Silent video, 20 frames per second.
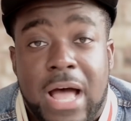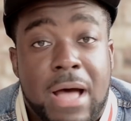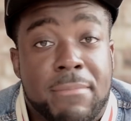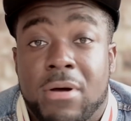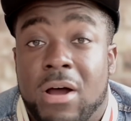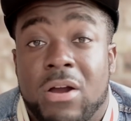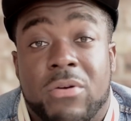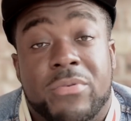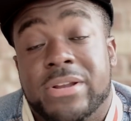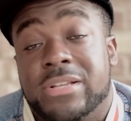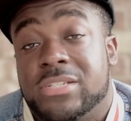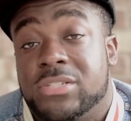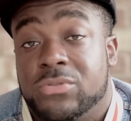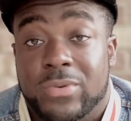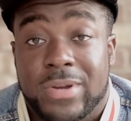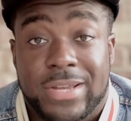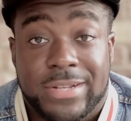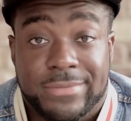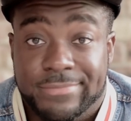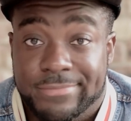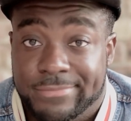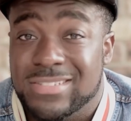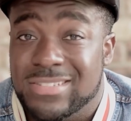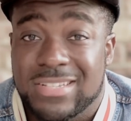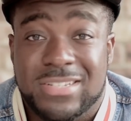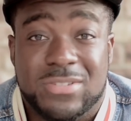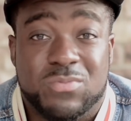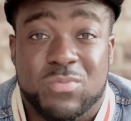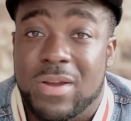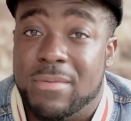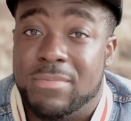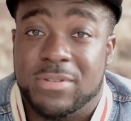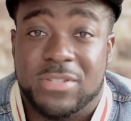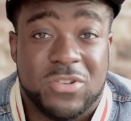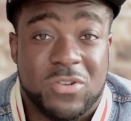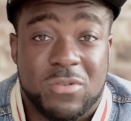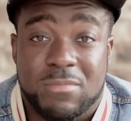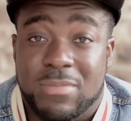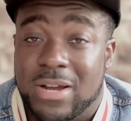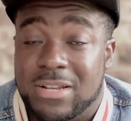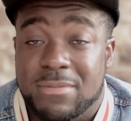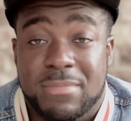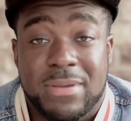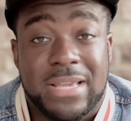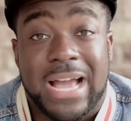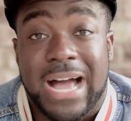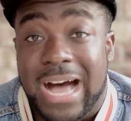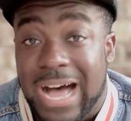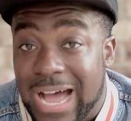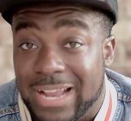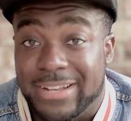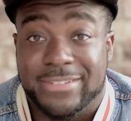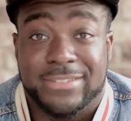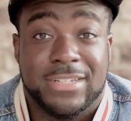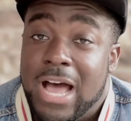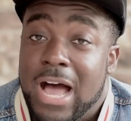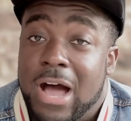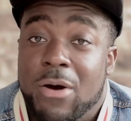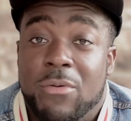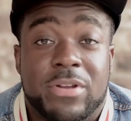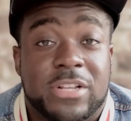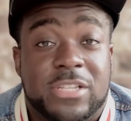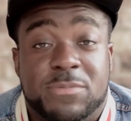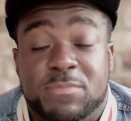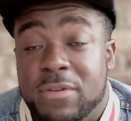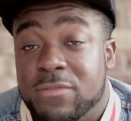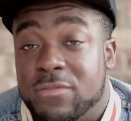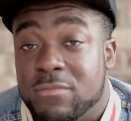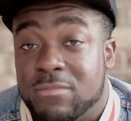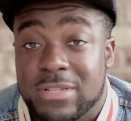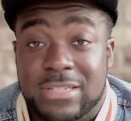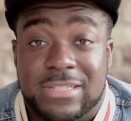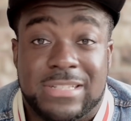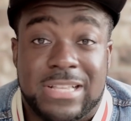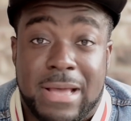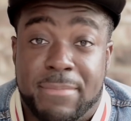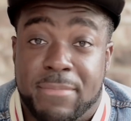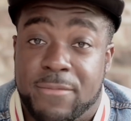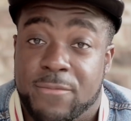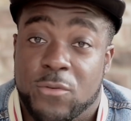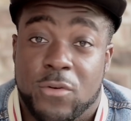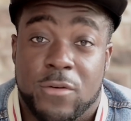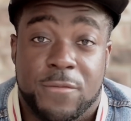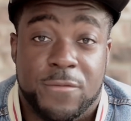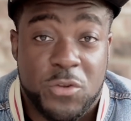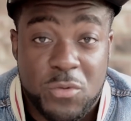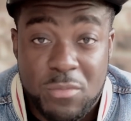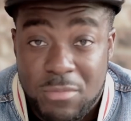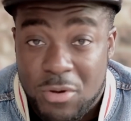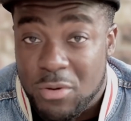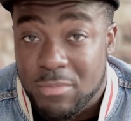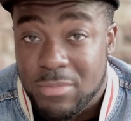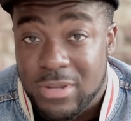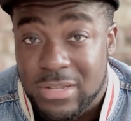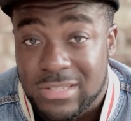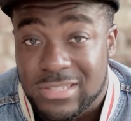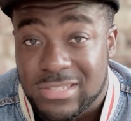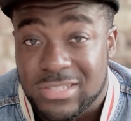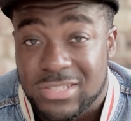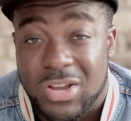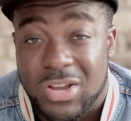I'm already sweating. This webisode about to be hot. I want to speak from this topic for a few moments.